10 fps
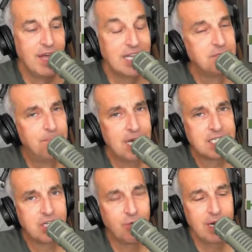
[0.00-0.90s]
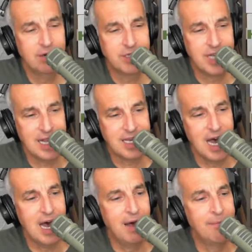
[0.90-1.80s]
That's
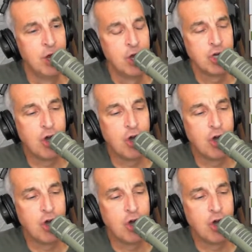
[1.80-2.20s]
buscareers.com.